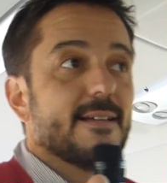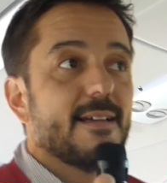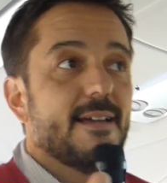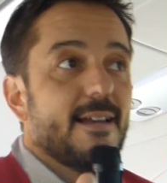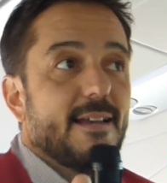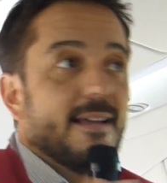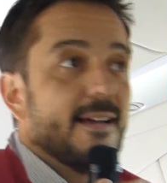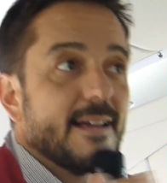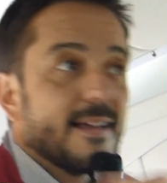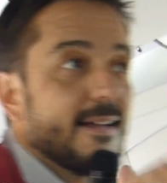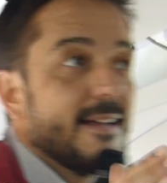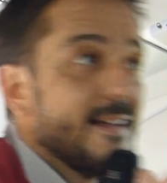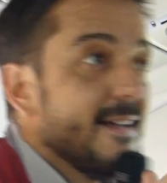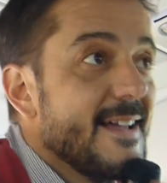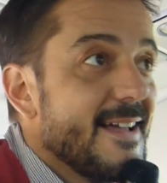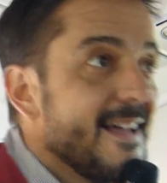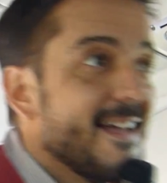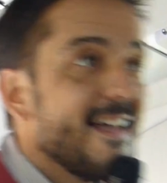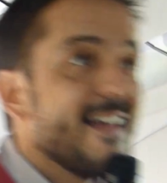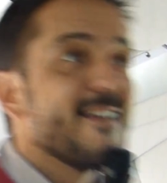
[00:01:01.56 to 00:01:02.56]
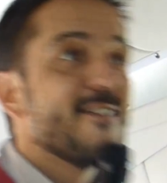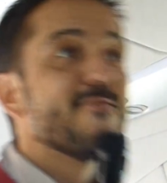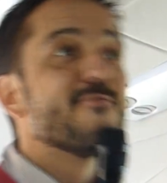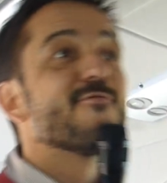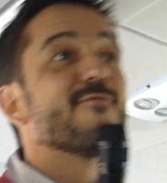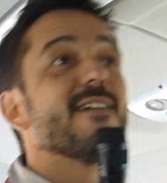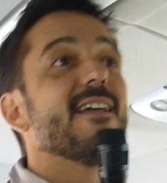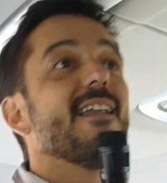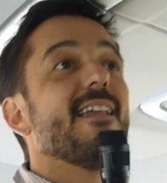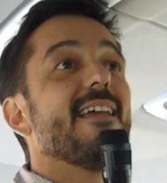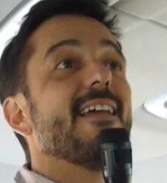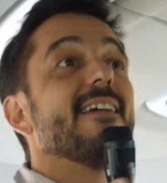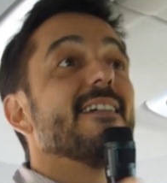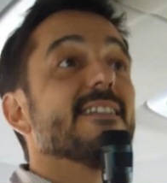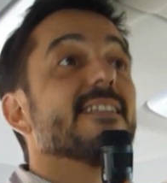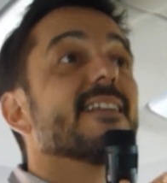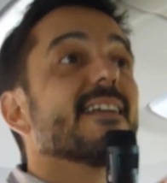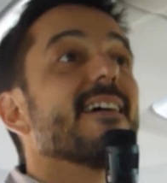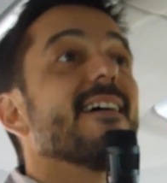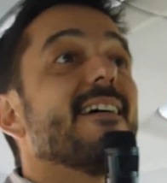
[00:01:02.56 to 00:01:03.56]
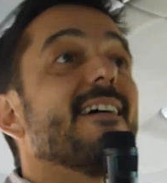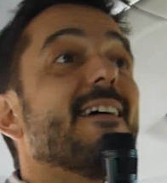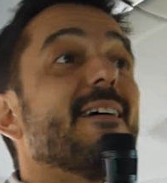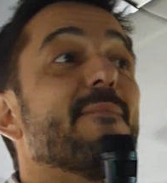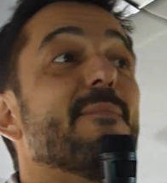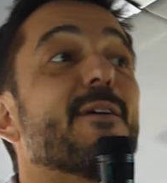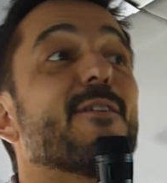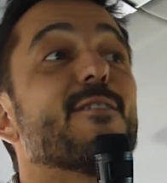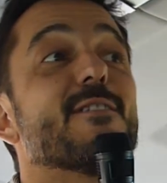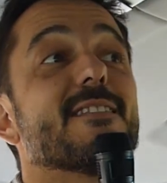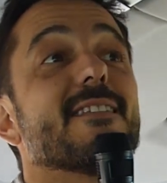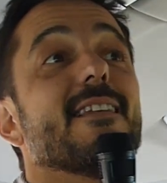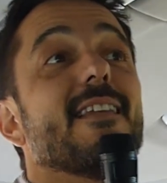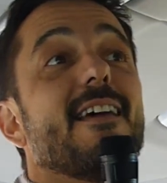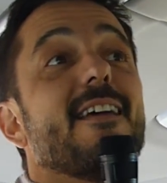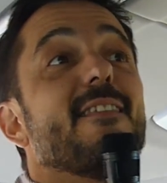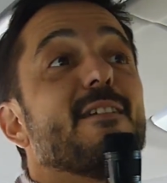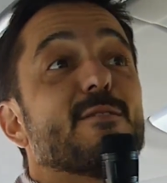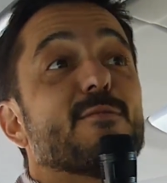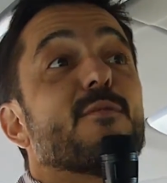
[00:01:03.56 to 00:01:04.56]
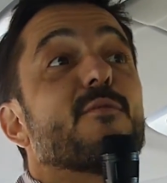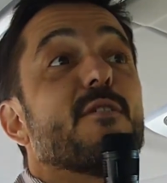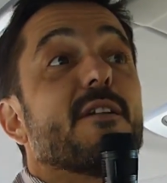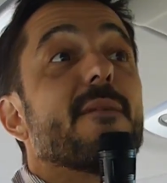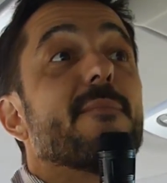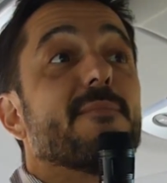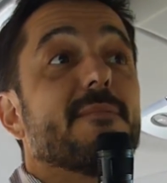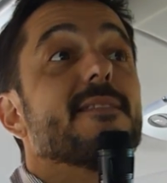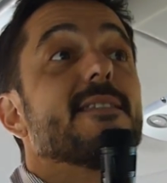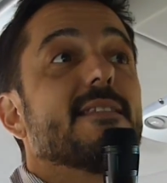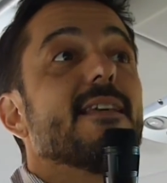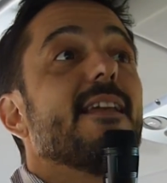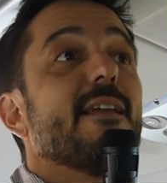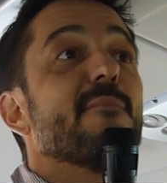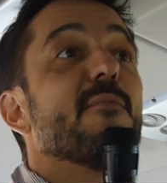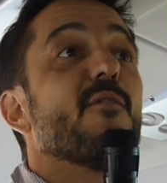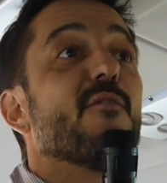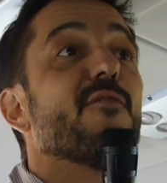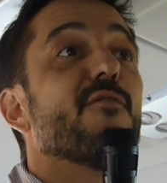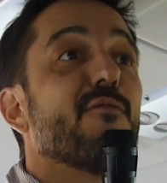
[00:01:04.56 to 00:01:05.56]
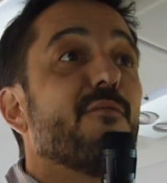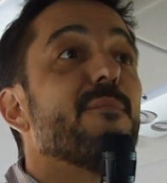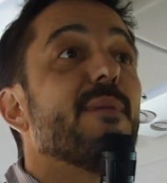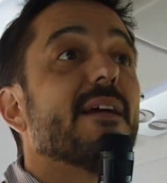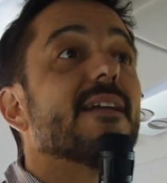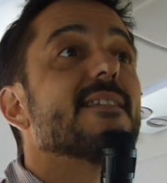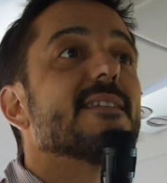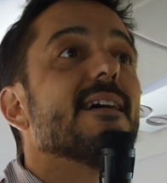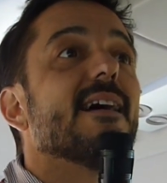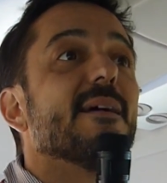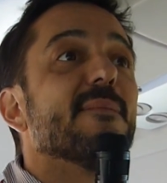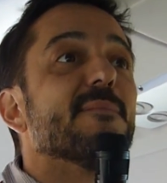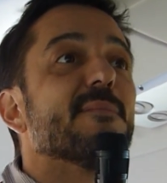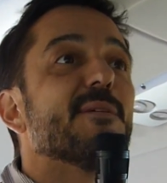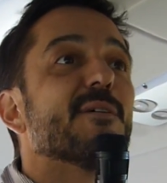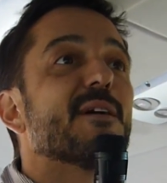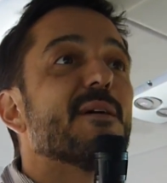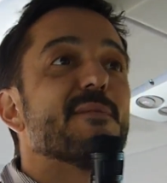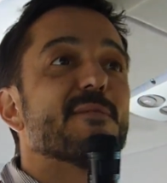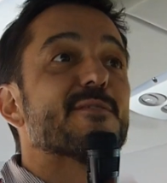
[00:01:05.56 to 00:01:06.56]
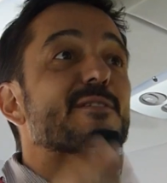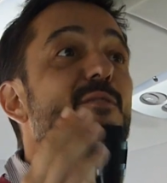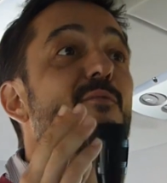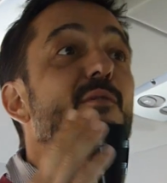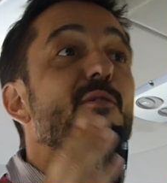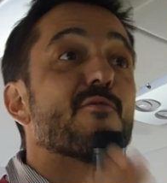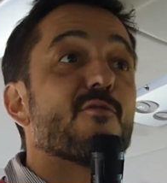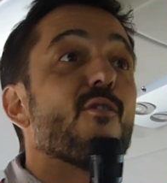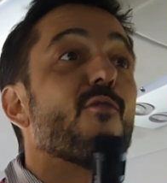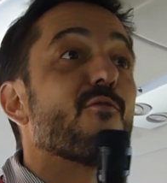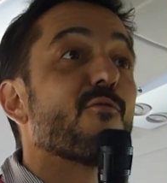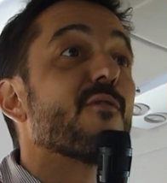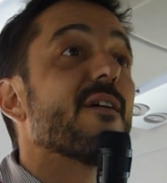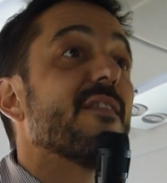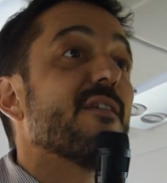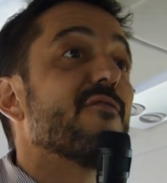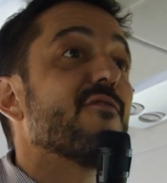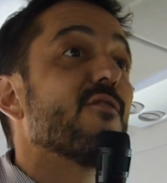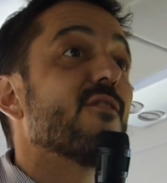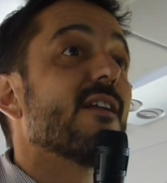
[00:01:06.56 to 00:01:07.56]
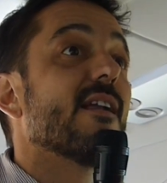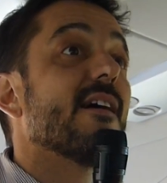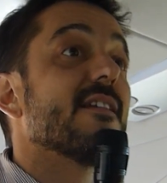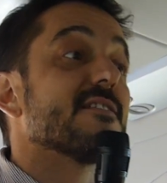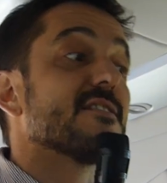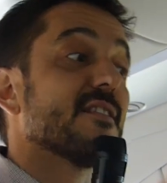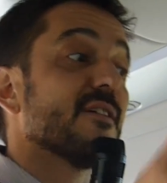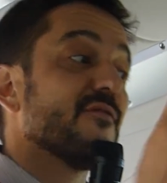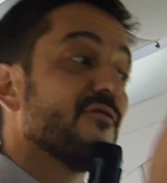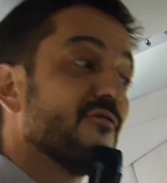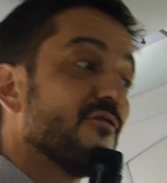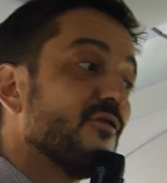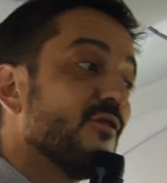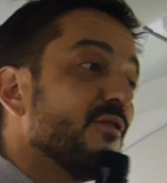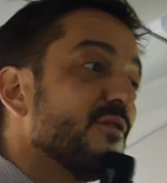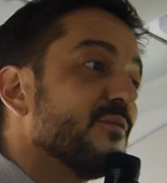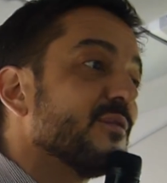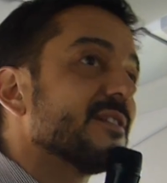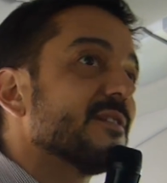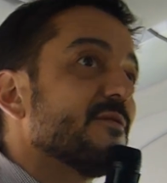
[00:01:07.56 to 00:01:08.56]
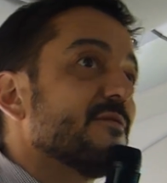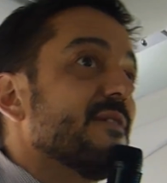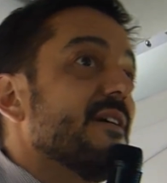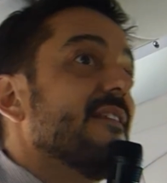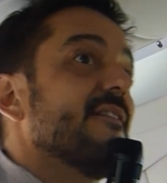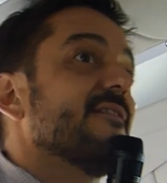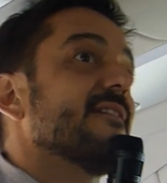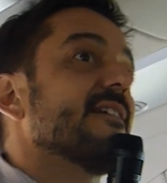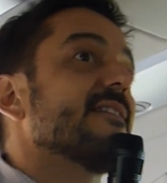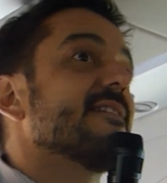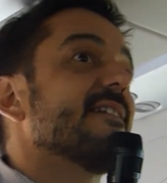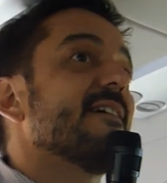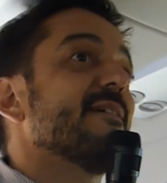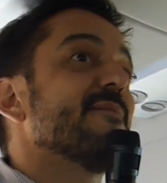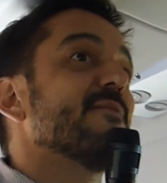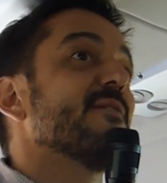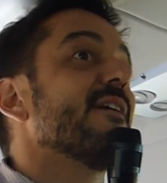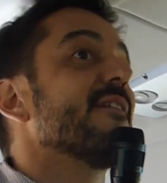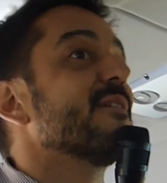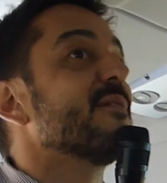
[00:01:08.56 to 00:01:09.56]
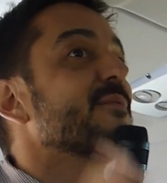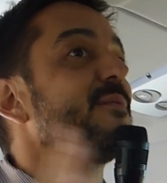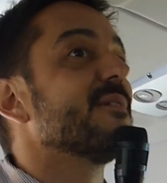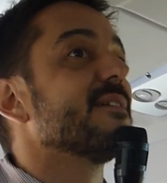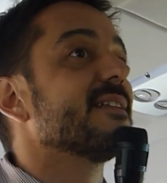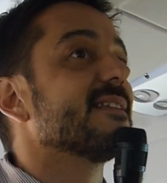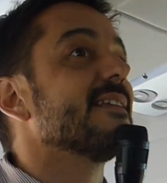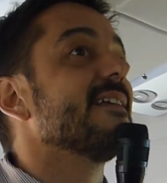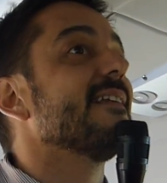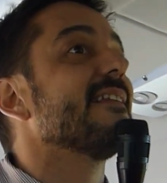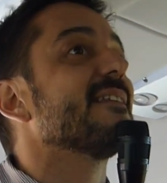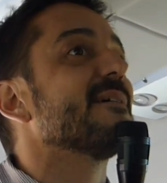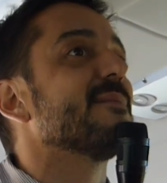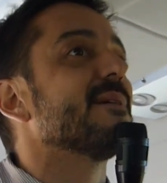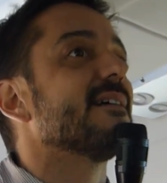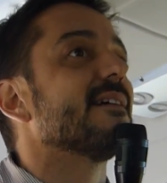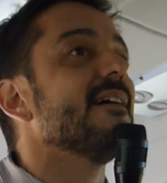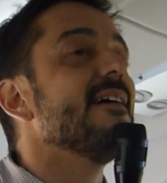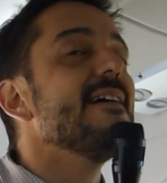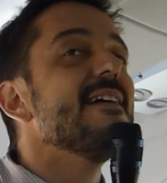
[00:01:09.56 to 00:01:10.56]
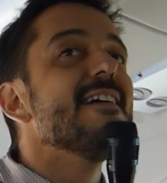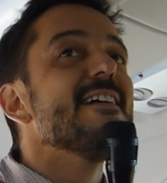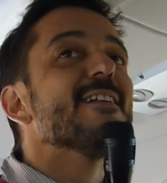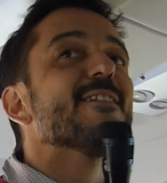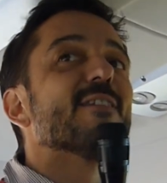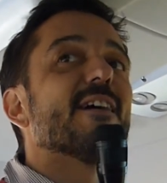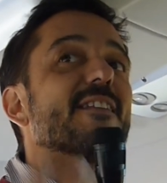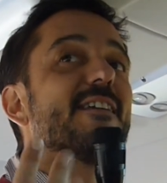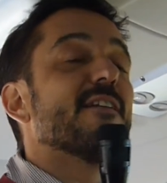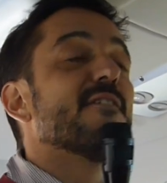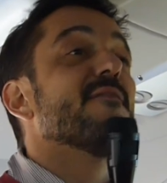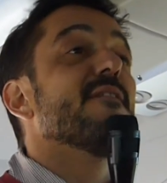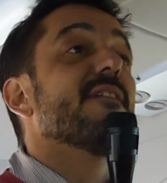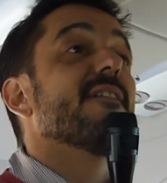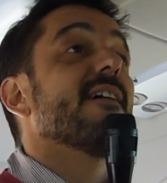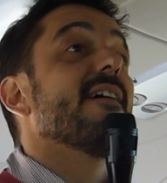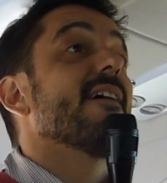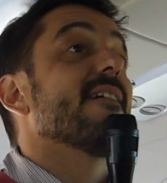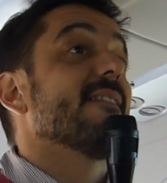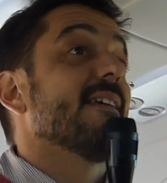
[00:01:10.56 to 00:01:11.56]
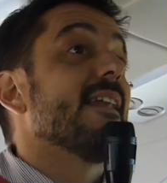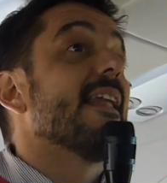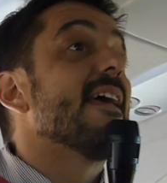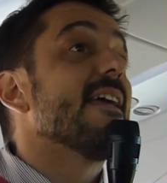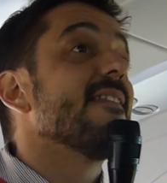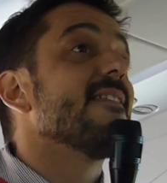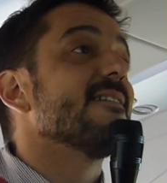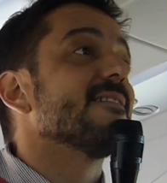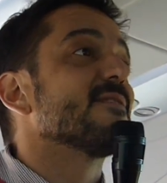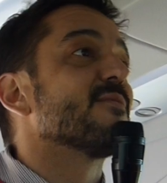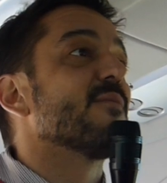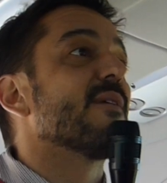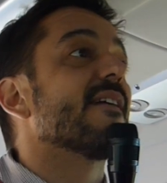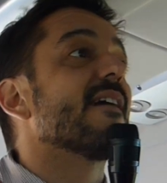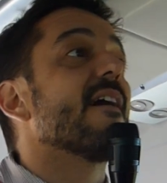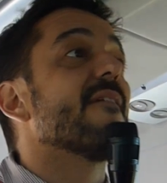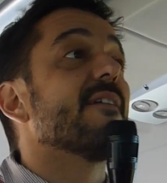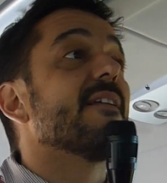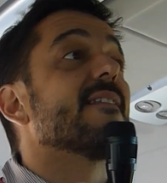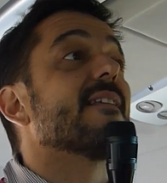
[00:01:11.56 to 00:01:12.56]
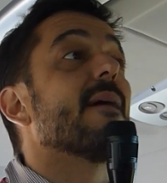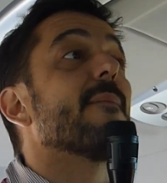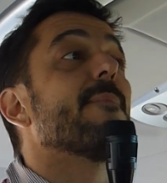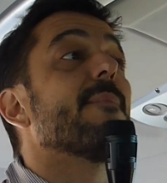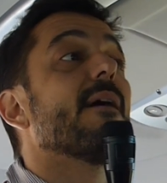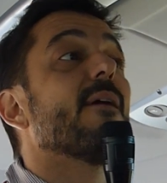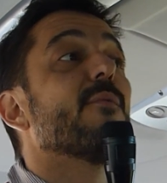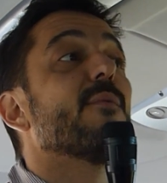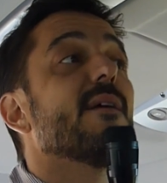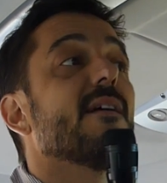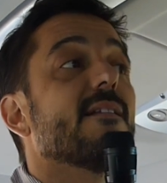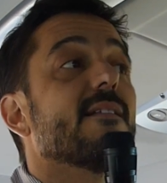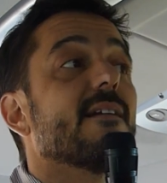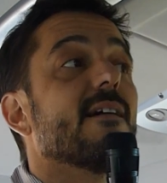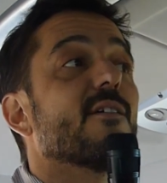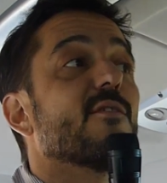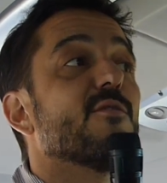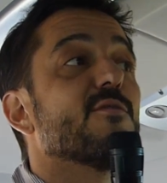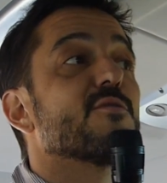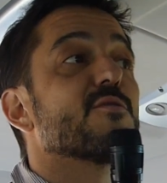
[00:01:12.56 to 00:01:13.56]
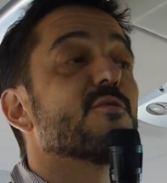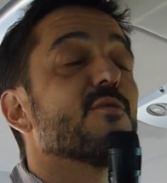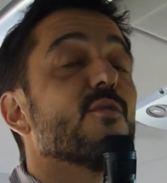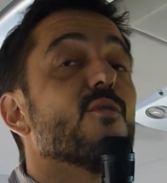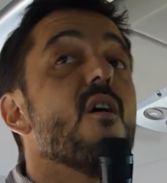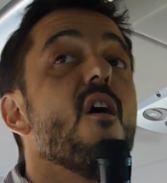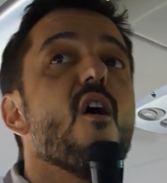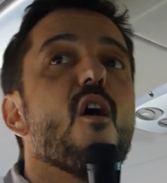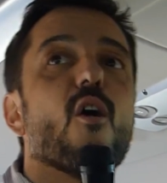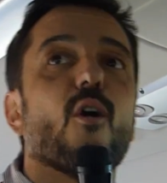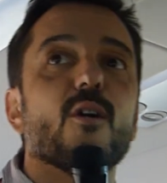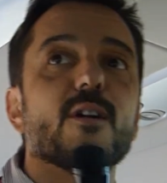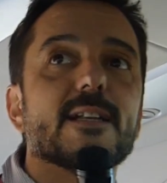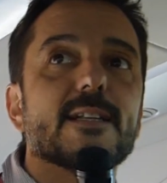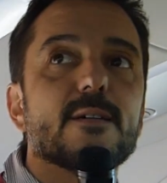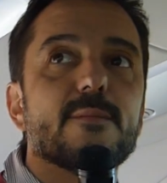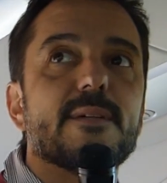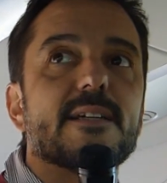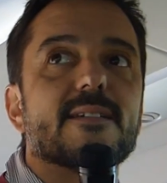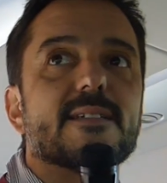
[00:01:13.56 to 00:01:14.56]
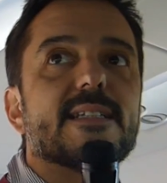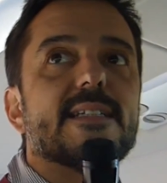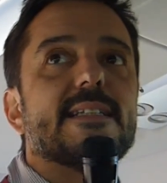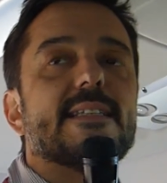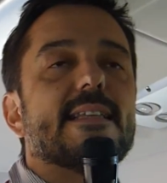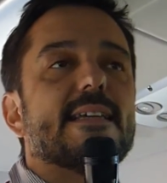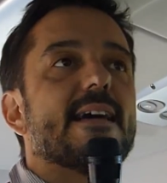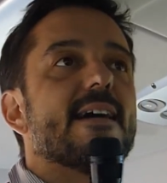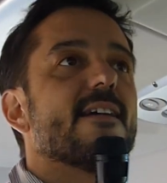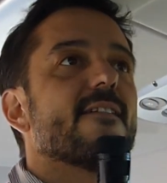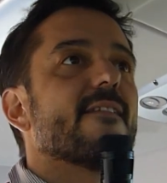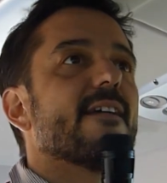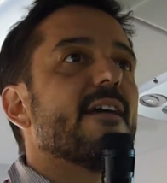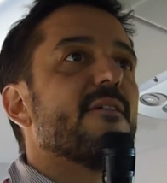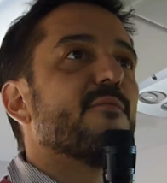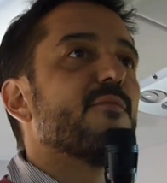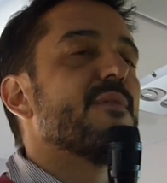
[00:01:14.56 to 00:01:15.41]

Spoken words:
okay, like really scared because the ladies were gonna tell him off big time, okay, because they were not ready for lunch. The food was already on the table and they were still in the bar. So at the end of the day, are the ladies the one having that power and that control. Also because in the area,